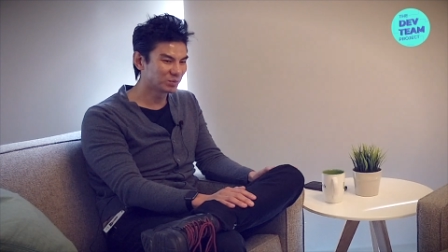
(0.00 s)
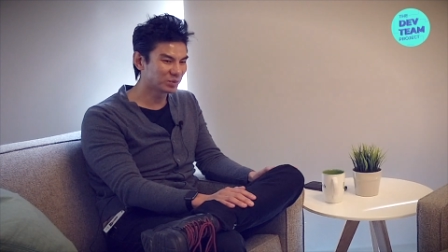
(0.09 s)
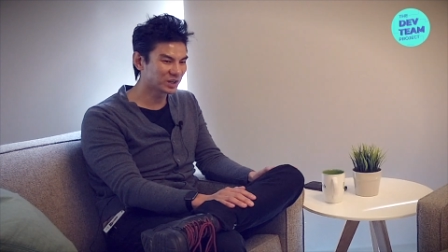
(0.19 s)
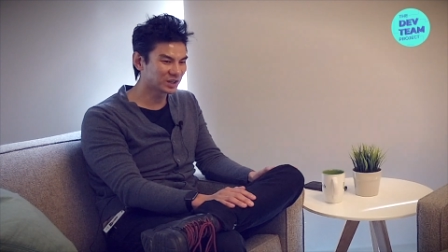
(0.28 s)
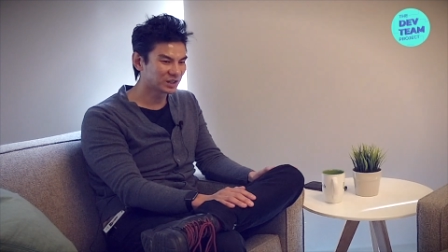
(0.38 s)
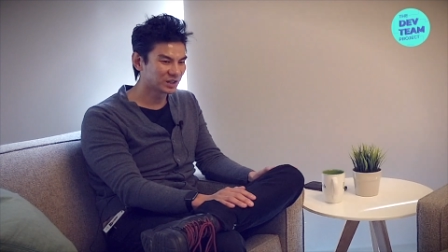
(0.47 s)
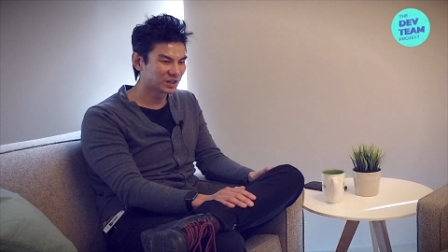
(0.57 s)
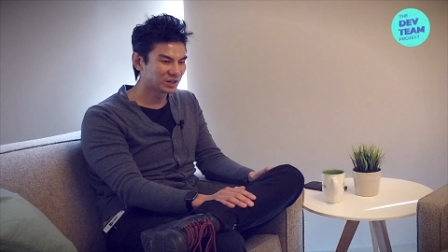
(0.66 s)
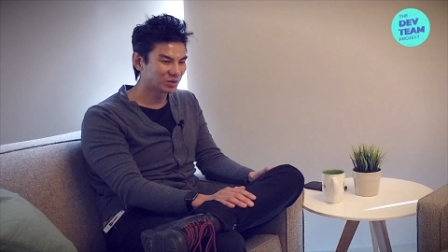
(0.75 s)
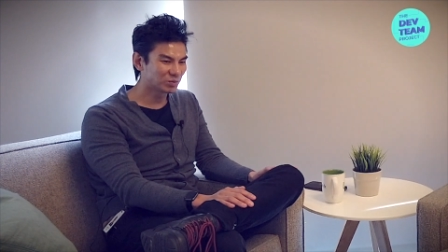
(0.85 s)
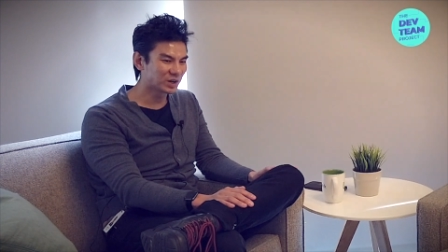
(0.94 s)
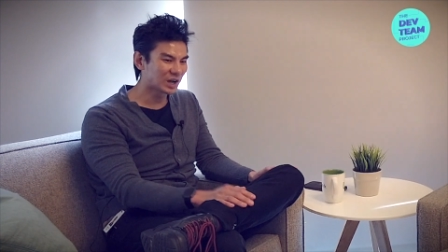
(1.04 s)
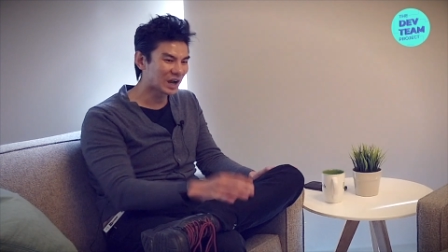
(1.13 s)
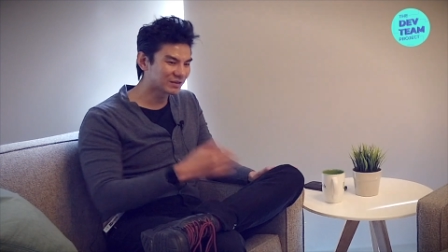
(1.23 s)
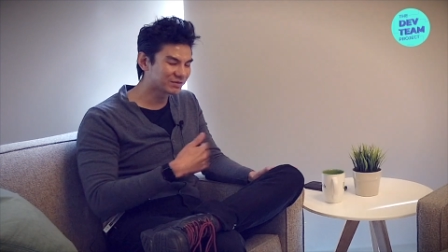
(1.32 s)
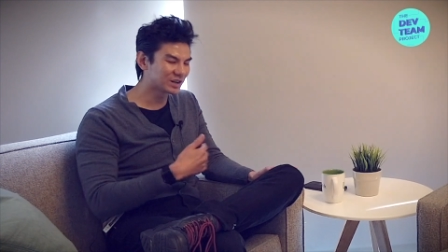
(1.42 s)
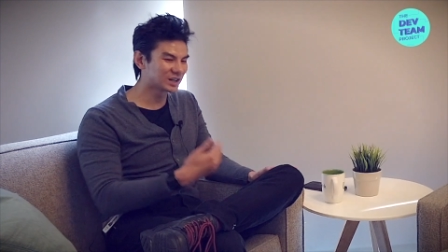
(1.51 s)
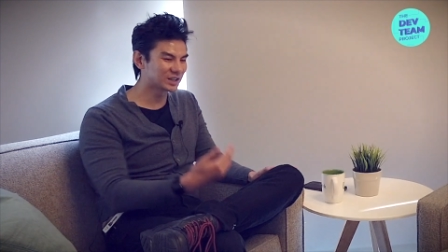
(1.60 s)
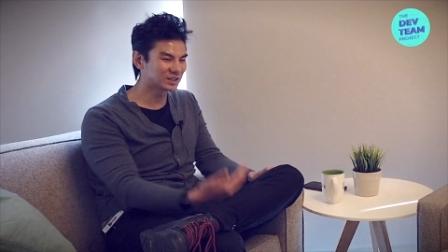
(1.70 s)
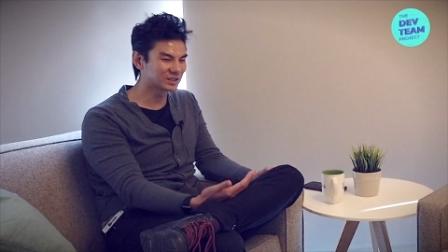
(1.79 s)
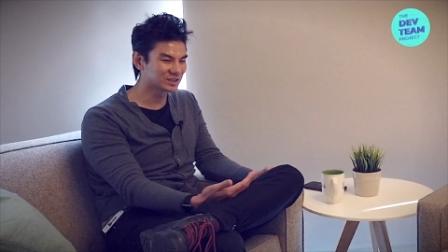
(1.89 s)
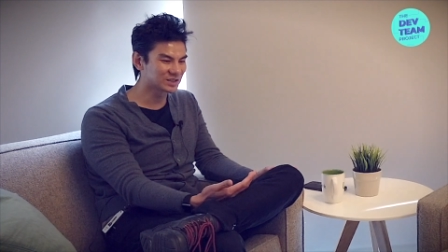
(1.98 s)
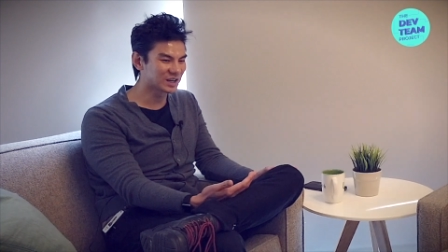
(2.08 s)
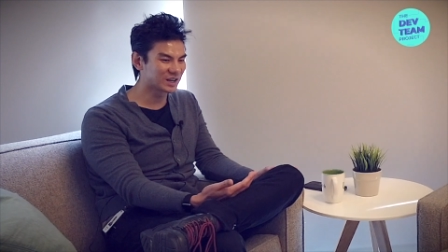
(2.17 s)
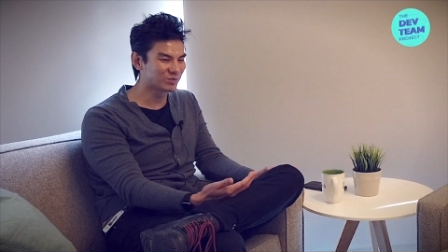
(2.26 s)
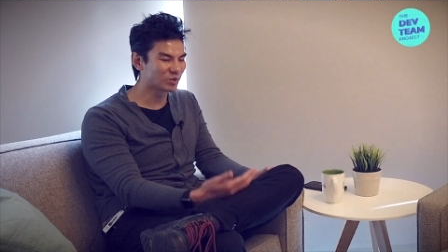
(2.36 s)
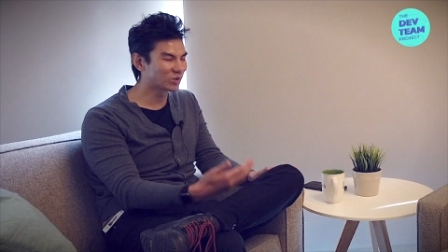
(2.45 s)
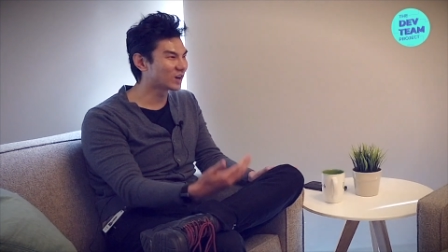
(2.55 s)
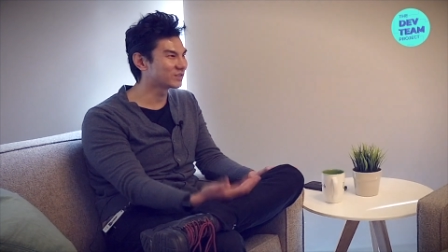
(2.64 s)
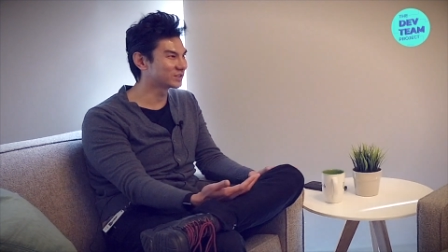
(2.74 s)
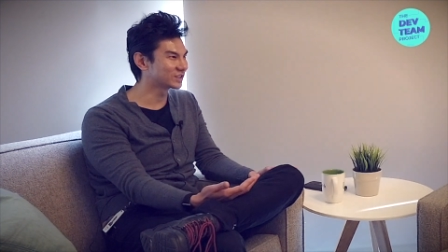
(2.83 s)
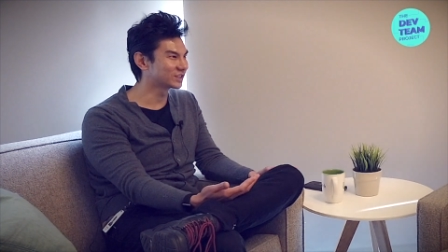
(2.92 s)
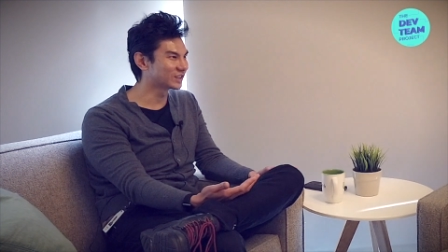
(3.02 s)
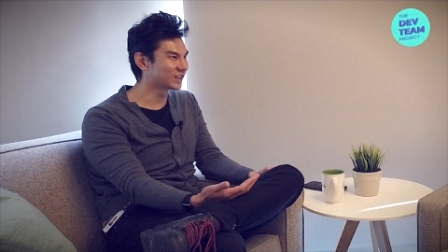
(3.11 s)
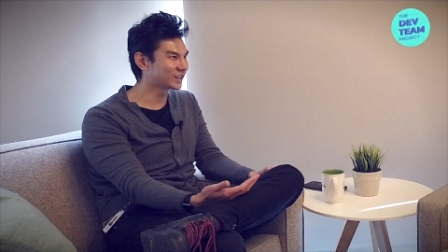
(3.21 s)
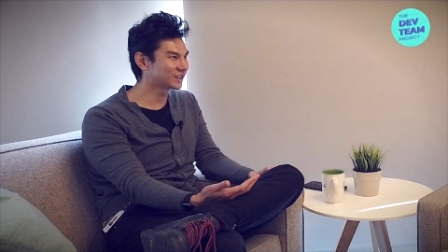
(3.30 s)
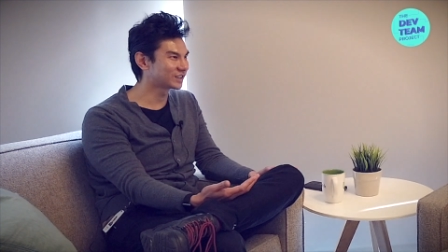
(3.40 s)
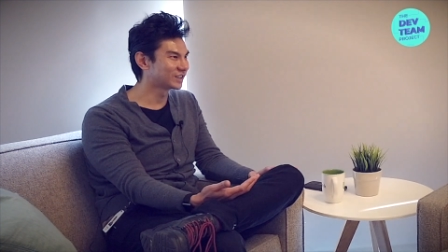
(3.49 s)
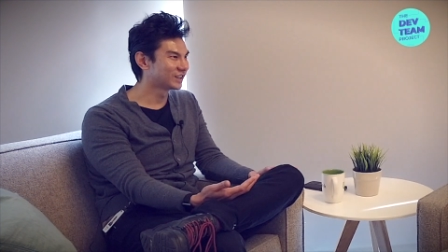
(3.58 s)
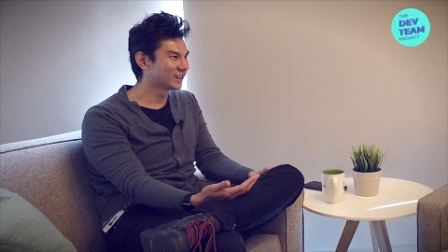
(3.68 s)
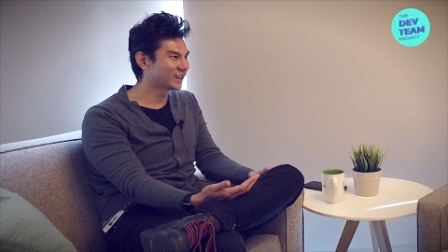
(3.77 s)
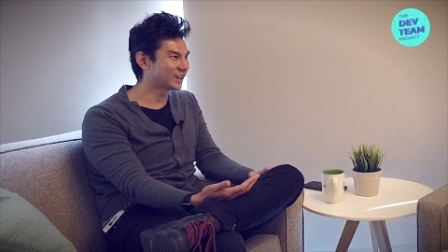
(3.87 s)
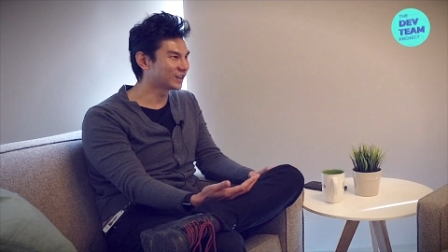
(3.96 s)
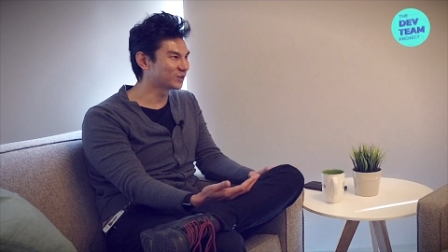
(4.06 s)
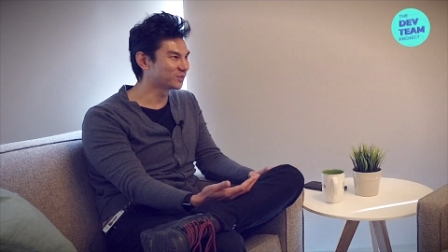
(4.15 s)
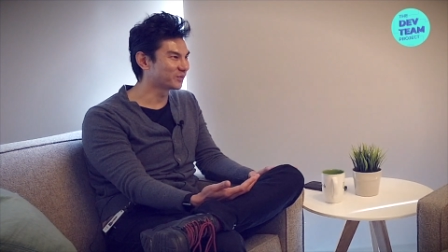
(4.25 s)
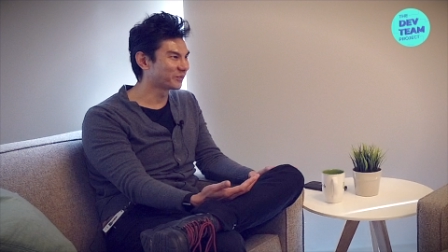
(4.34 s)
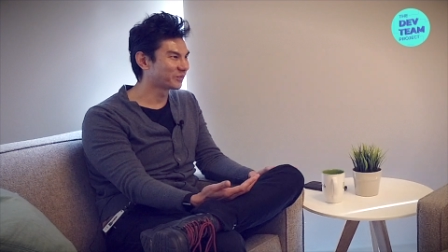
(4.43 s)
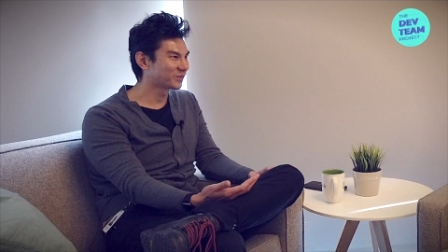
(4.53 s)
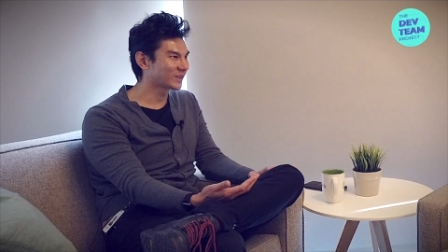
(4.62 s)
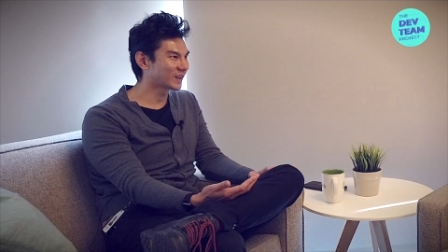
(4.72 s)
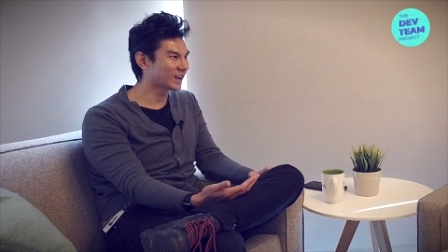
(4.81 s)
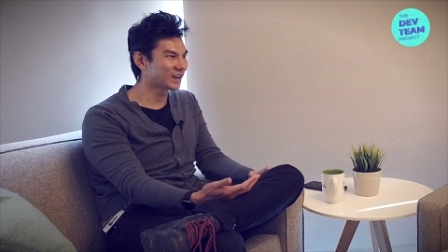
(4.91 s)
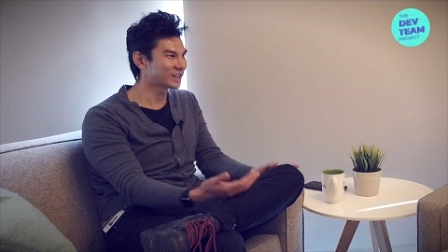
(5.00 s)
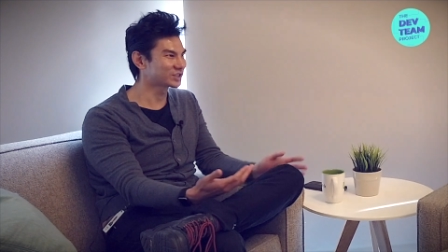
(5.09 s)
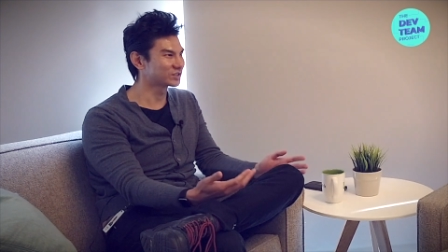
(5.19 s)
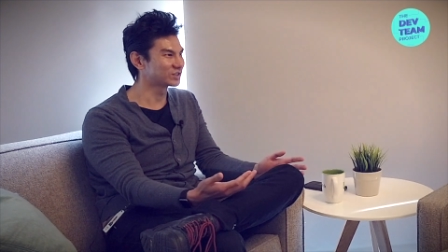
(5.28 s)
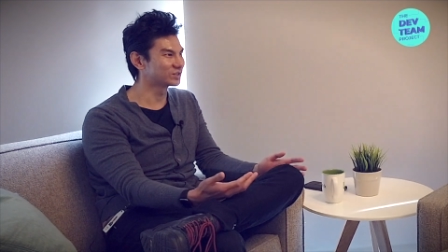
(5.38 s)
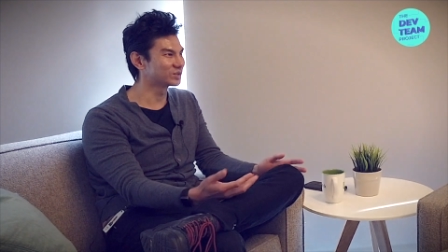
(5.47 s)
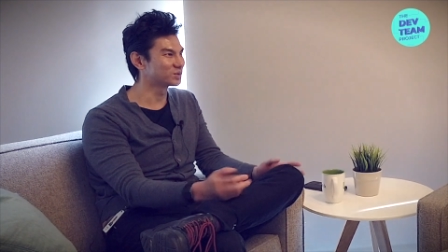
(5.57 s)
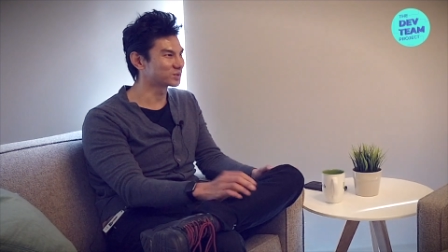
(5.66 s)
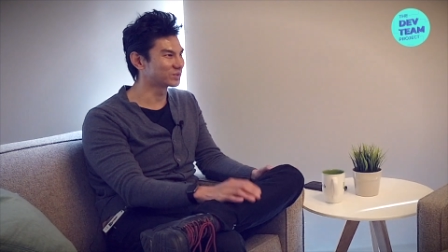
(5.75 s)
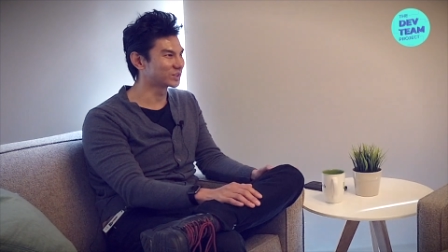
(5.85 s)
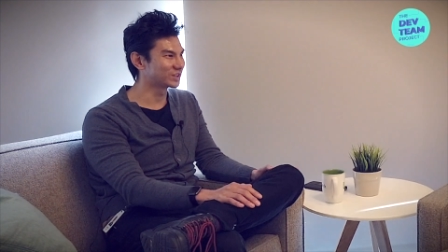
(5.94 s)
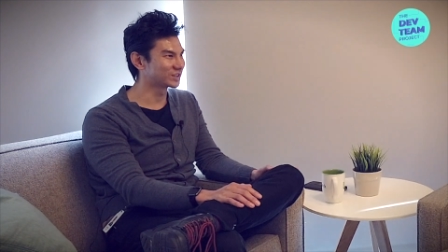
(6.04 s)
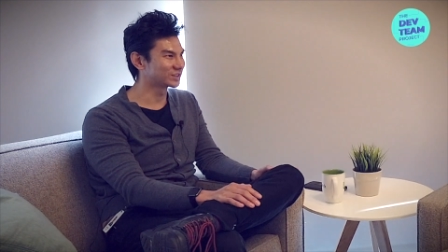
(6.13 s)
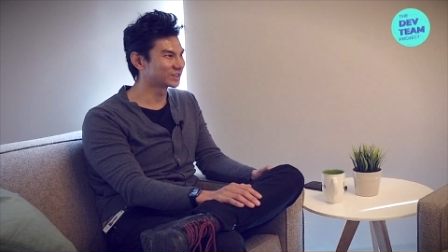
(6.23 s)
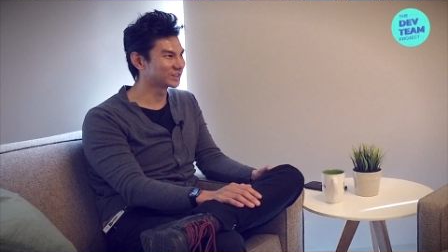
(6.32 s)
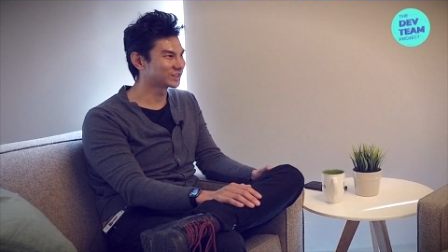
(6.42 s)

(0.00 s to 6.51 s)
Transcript: But what I find is that more often than not, I actually don't know what's going on.